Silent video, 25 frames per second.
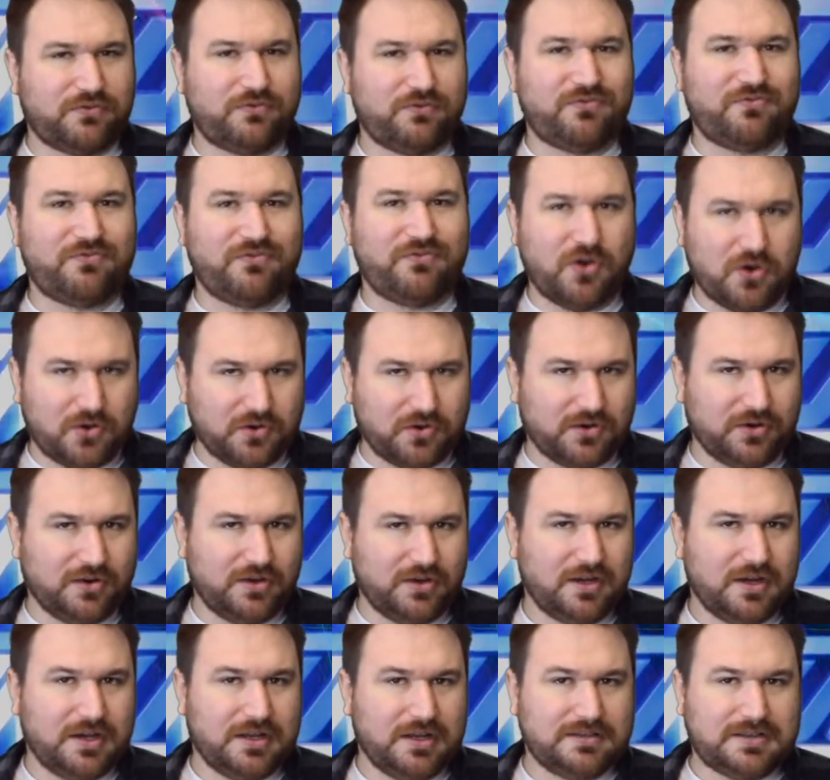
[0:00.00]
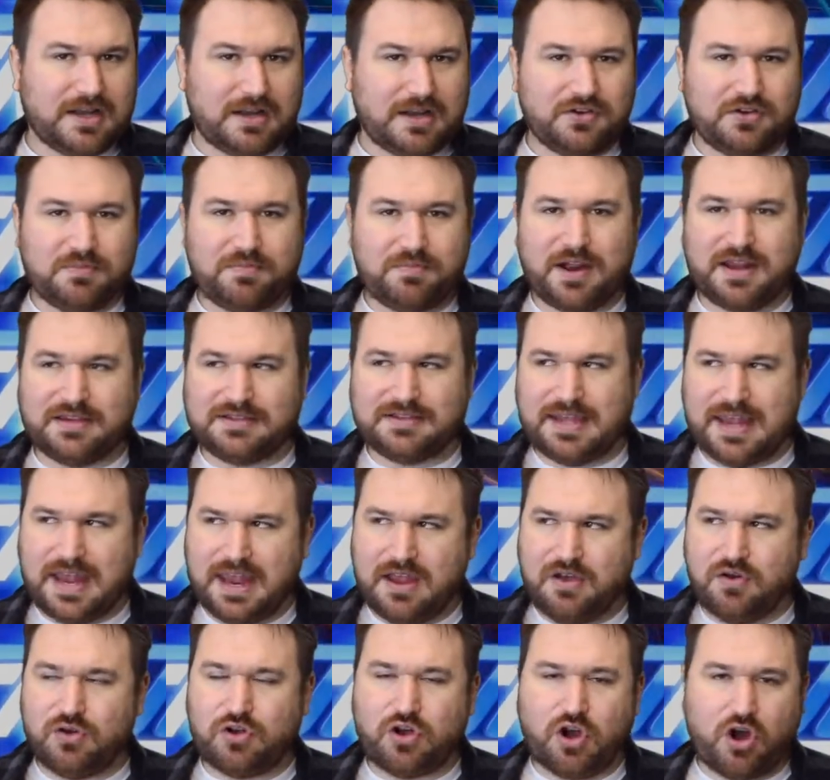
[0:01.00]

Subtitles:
fun. Daniel Bryan's heel